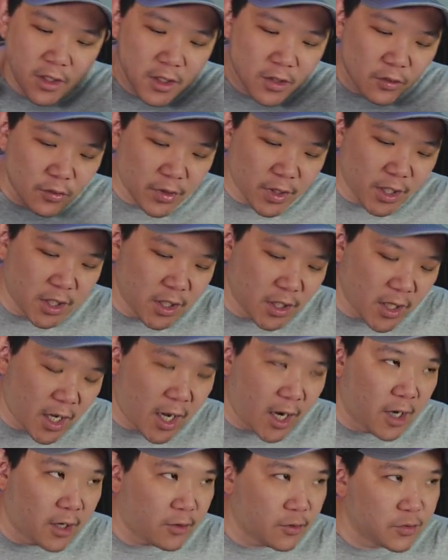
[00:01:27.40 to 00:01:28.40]
we
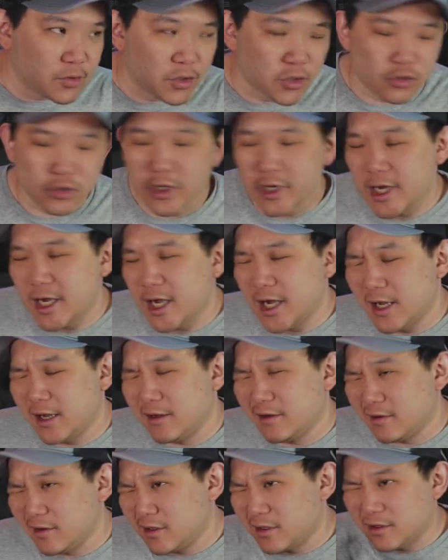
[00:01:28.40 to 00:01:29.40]
are going to try,
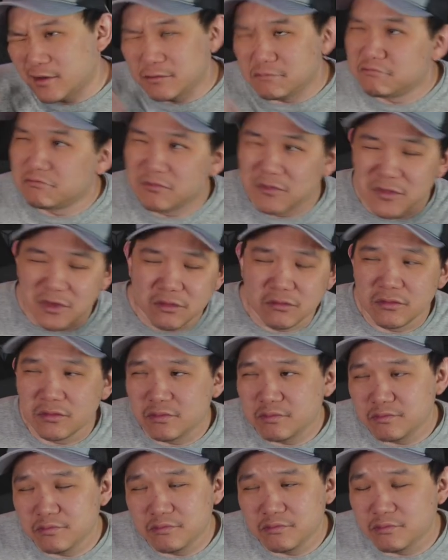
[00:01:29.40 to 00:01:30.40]
you know,
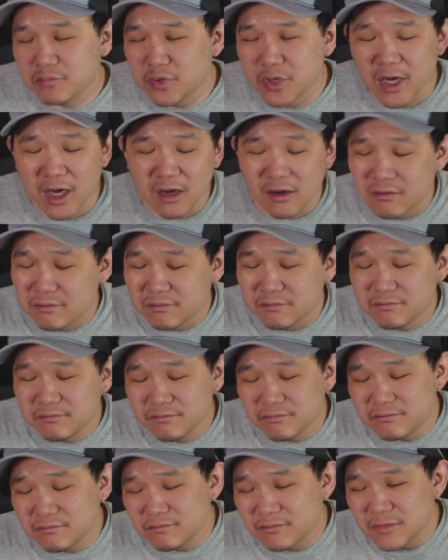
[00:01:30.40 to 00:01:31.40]
put out
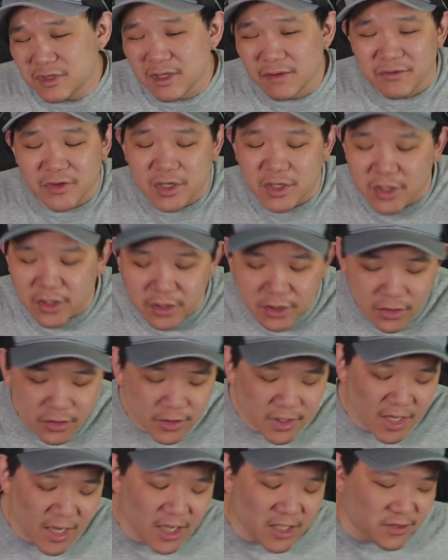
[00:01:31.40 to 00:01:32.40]
some video
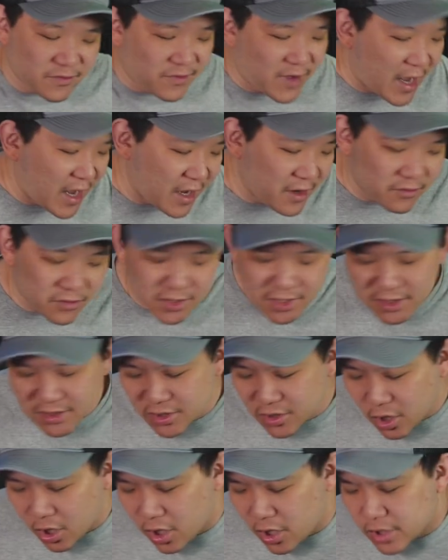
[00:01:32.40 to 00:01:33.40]
that has five or six
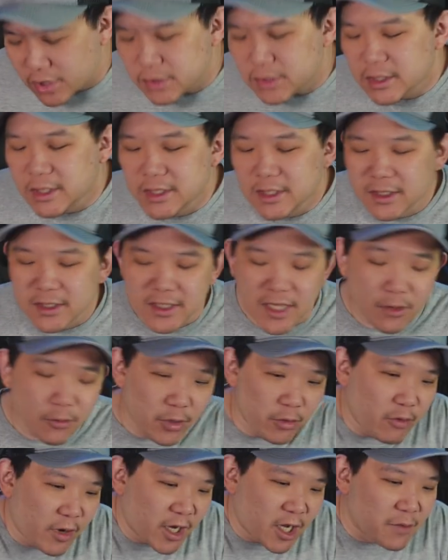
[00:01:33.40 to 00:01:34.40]
cigars that we
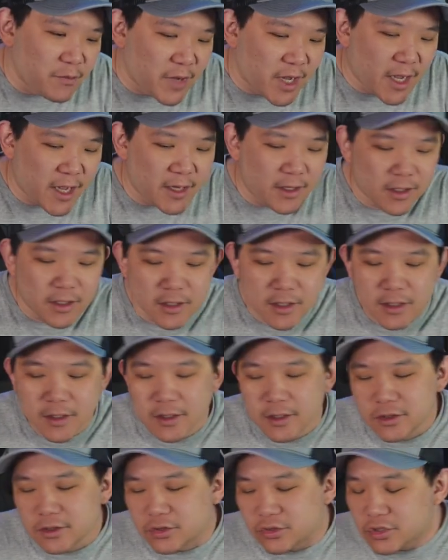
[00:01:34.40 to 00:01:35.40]
recommend
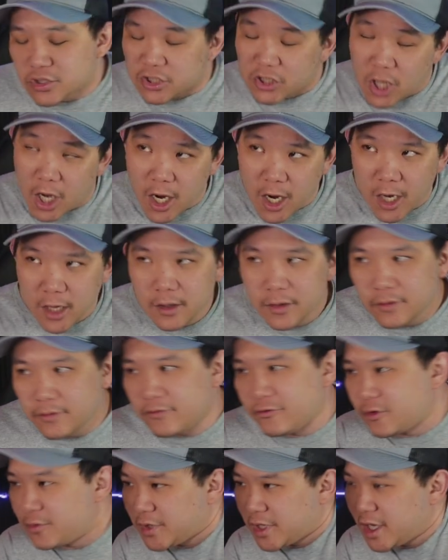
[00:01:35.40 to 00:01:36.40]
to start
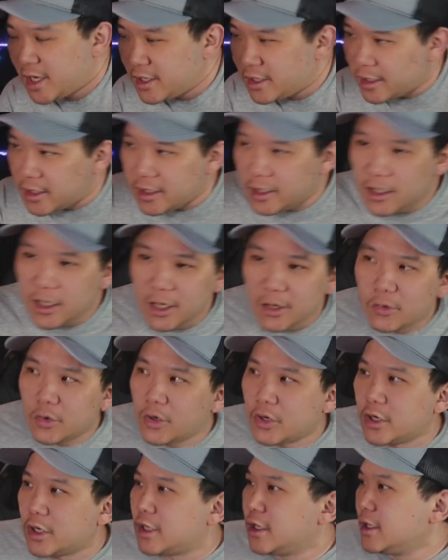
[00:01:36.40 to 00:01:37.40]
for beginner,
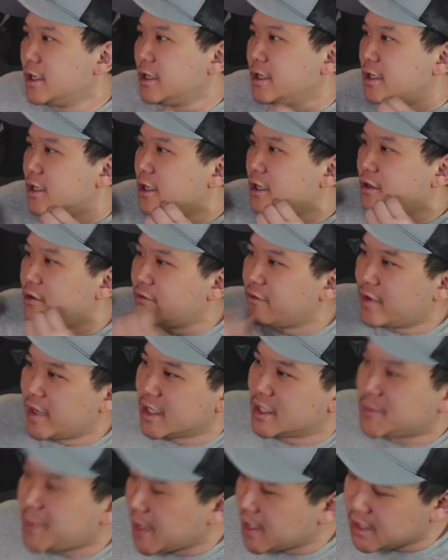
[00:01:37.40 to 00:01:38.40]
or, you know, very
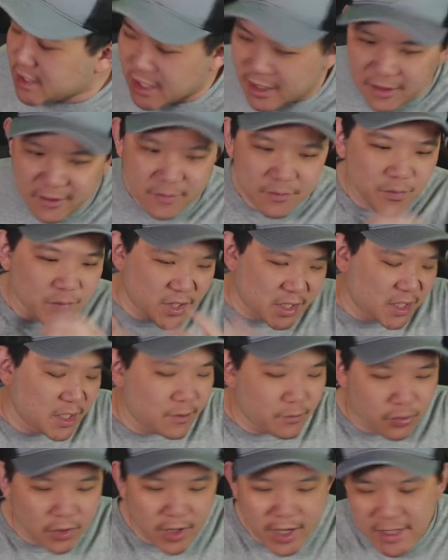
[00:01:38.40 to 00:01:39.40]
expensive,
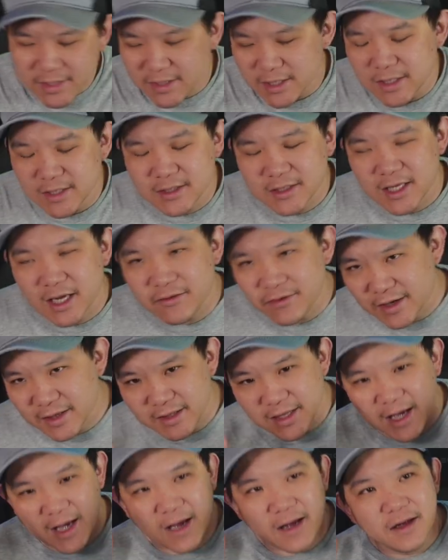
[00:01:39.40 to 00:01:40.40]
medium pricing, stuff like
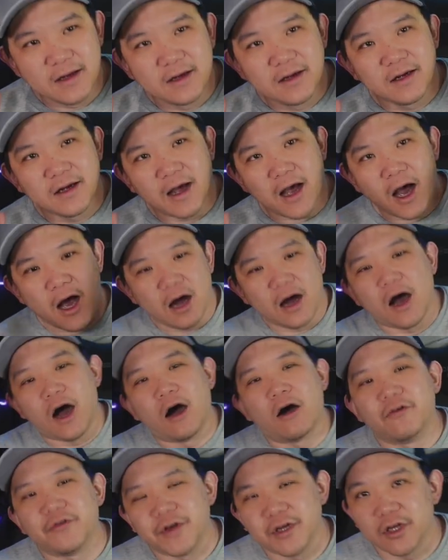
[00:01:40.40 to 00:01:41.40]
that, on
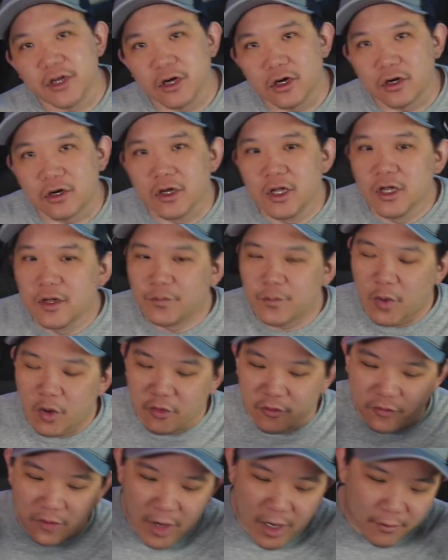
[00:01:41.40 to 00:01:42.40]
our video,
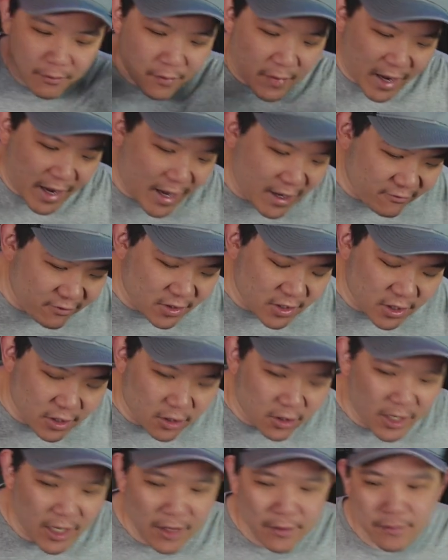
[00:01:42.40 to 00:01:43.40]
both on my video
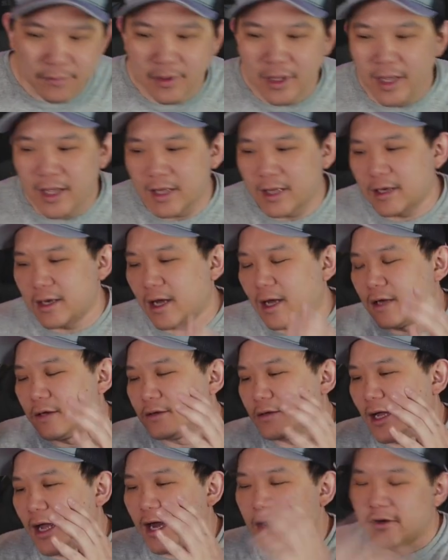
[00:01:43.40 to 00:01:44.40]
and on
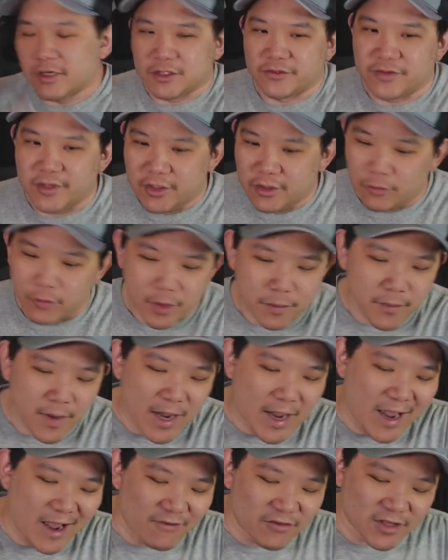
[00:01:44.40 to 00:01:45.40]
Eric's video. We might
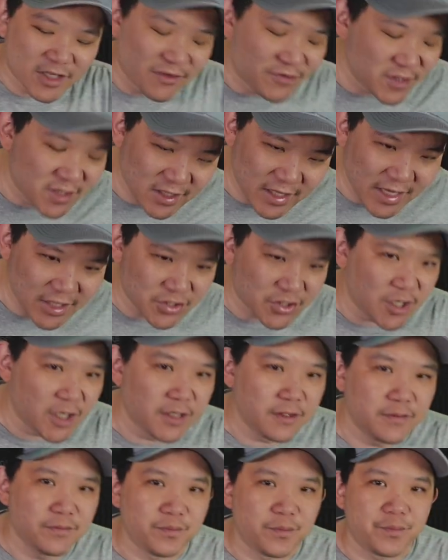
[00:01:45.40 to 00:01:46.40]
have a different
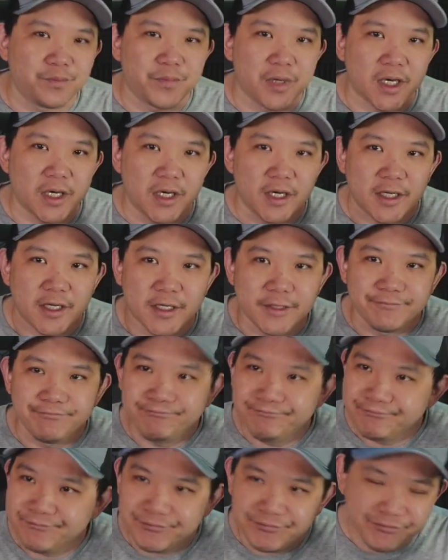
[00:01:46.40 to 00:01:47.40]
selection, but,
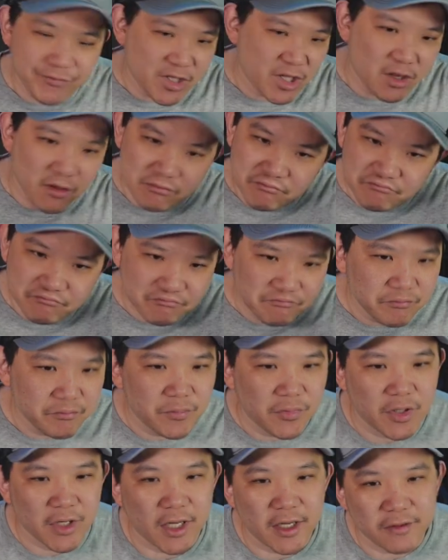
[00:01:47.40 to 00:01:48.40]
you know,
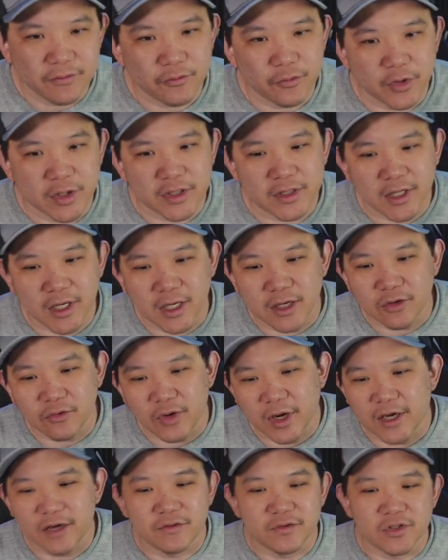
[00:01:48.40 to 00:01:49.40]
put it with a
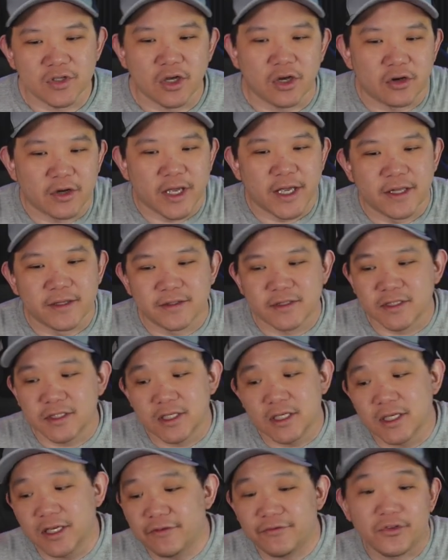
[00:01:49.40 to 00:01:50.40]
grain of salt and
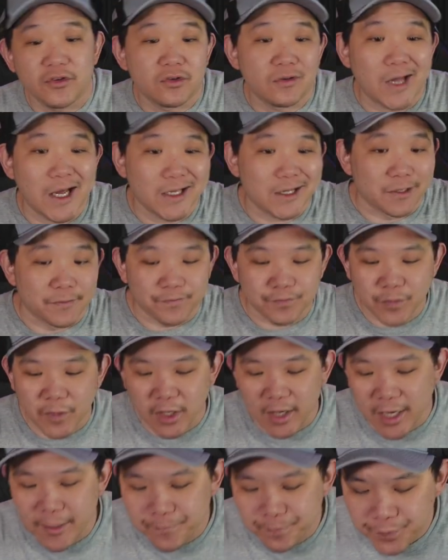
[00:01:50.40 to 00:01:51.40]
see if you like them, all
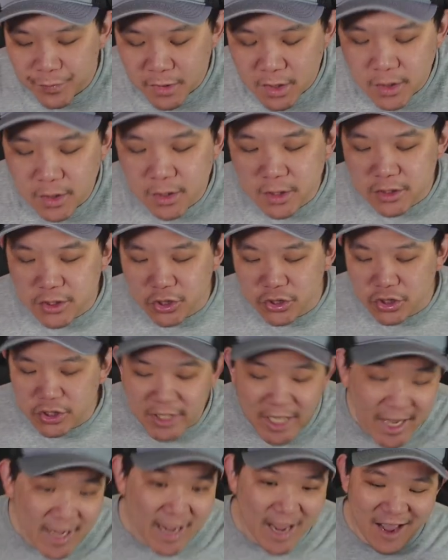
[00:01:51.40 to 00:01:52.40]
right? So
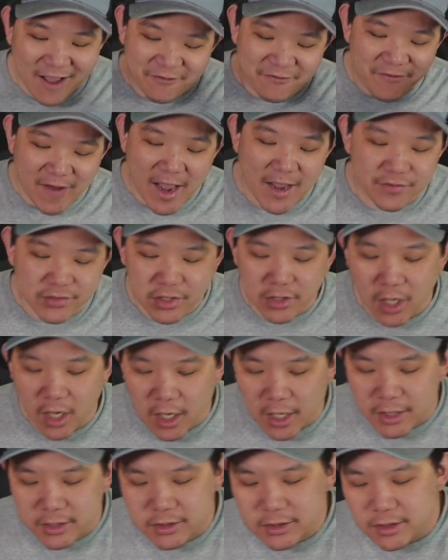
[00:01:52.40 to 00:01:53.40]
today I have five
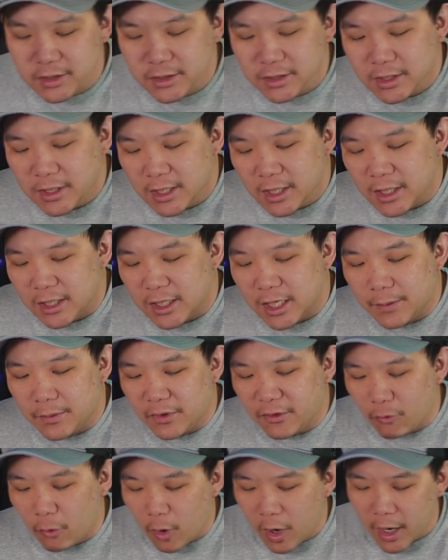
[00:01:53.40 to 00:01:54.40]
cigars. Number
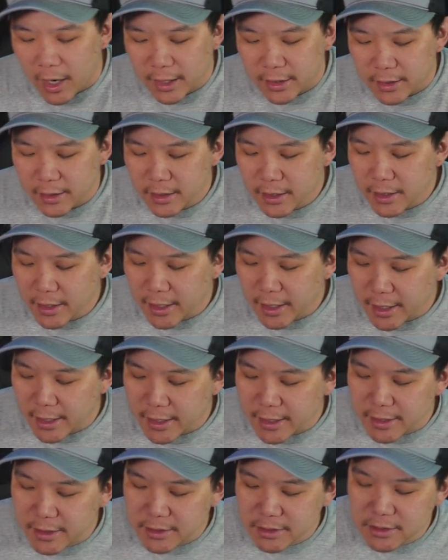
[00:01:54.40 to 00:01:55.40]
one
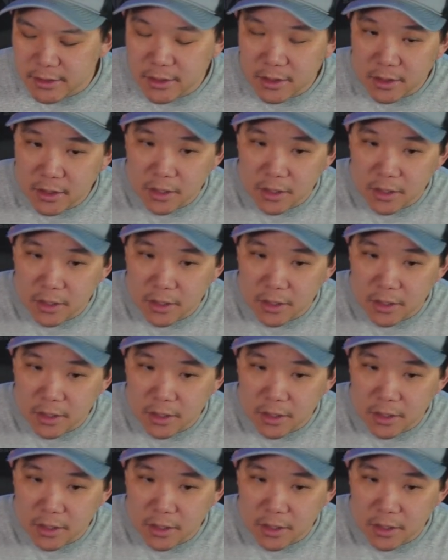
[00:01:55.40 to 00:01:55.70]
is